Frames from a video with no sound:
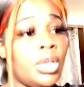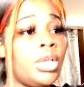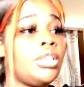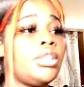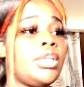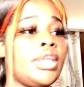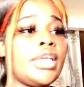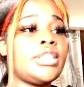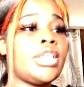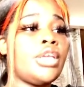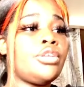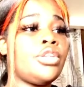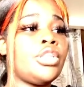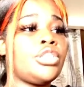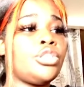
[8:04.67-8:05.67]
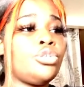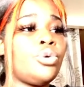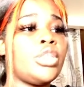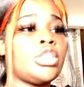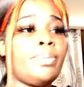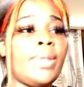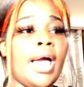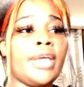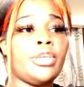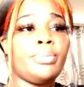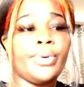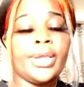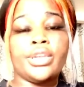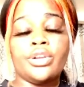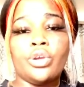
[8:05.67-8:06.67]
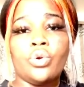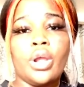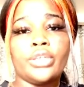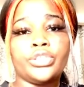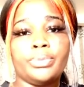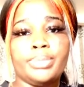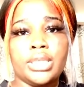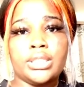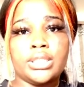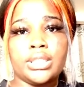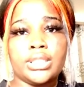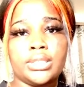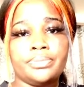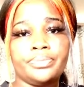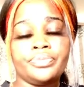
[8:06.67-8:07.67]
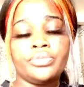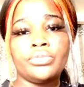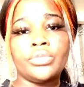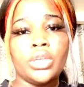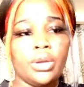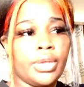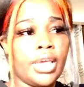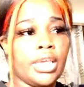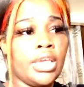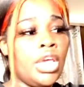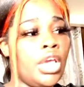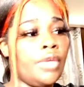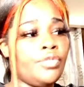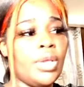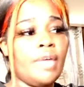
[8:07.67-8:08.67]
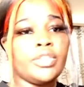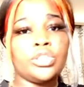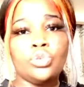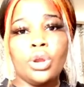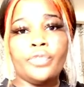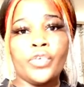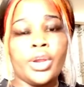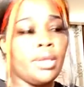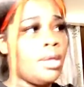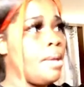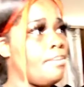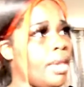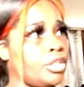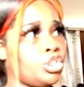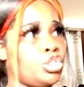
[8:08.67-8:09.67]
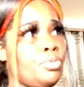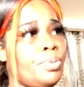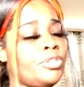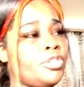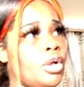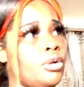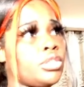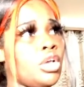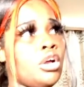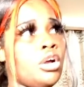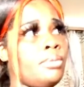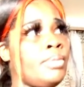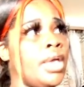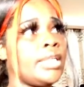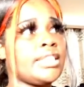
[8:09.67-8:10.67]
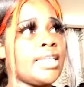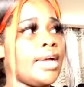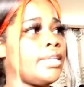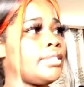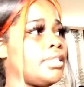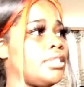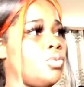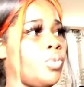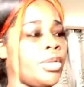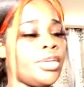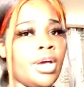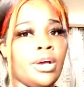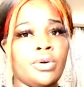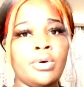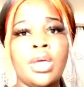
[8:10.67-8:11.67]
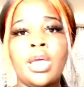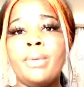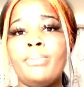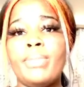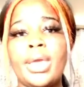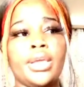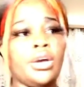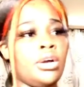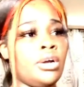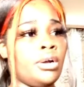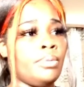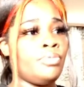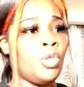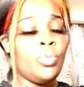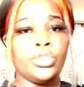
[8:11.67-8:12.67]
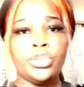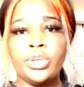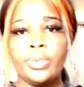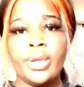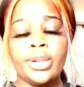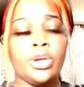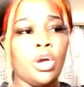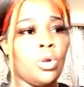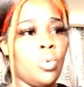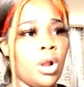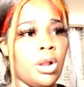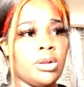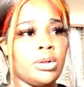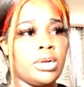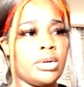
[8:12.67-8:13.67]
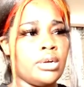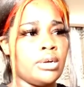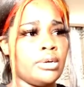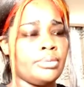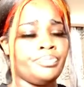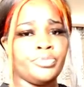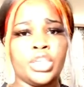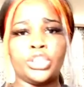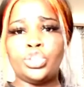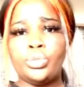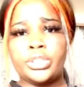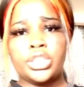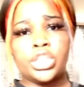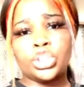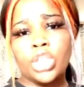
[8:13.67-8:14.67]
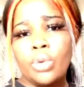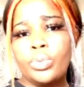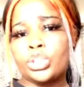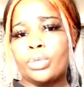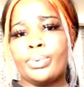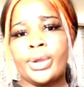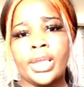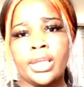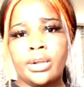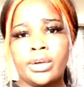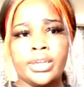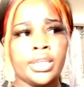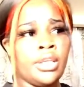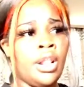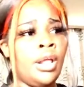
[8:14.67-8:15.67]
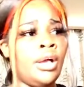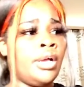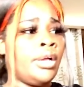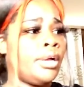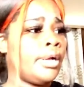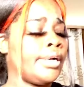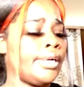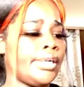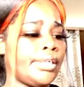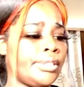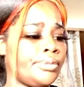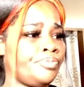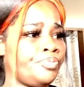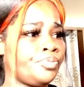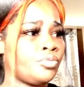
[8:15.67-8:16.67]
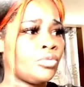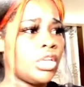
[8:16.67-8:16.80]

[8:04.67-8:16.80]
The next thing you need to do is apply your branding across your business. Okay? If you have a storefront, make sure you put those signs in the window. When you get ready to go to work, get you a t-shirt with your brand on it.